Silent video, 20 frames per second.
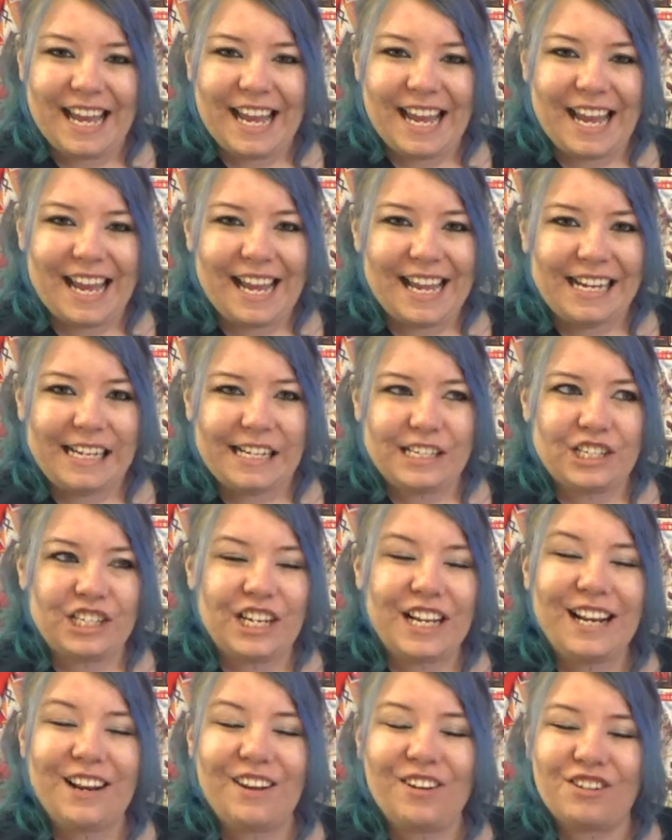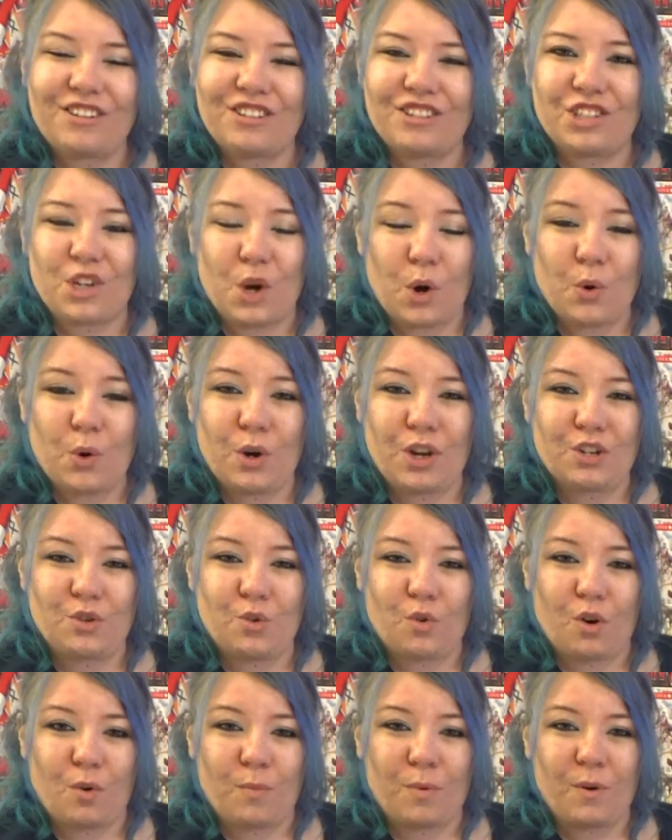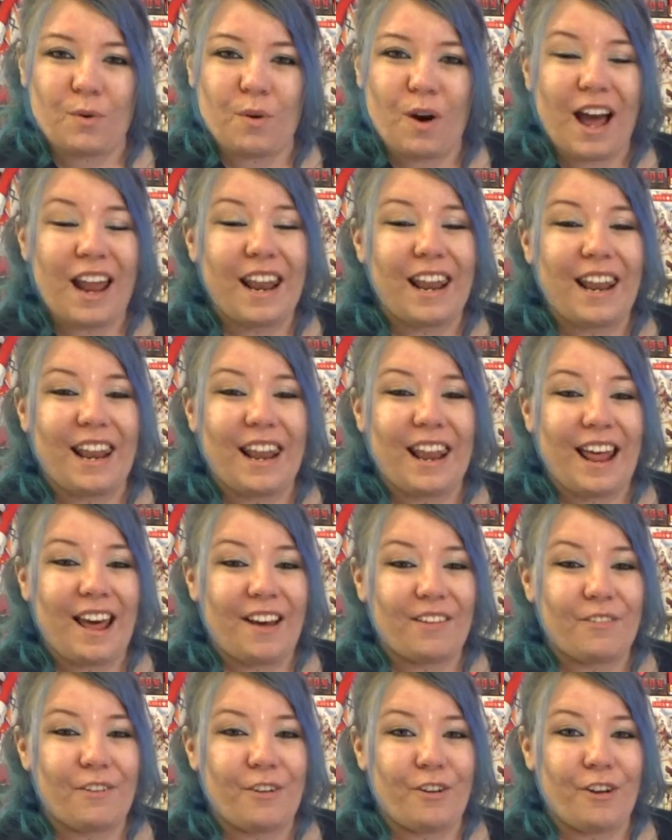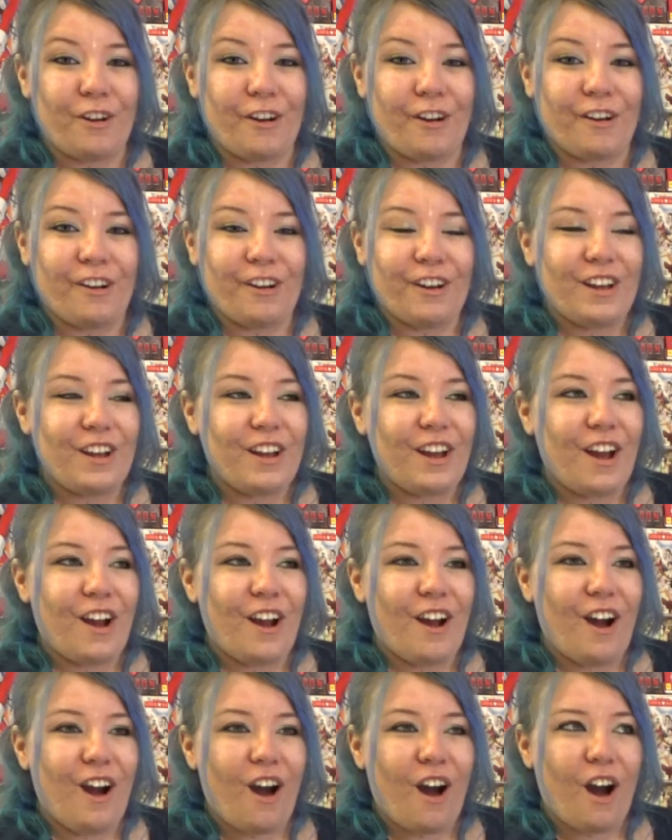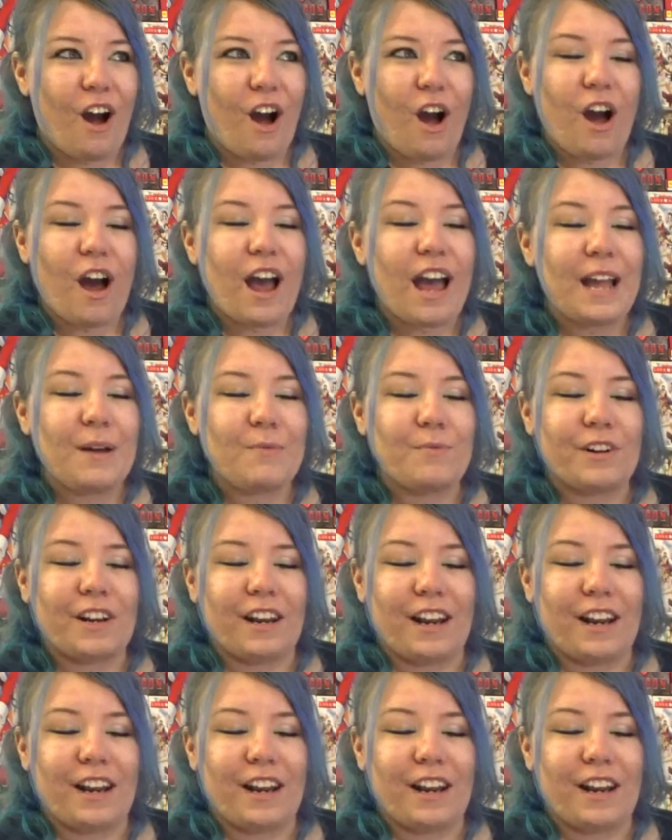and she looks so adorable. I love her. I would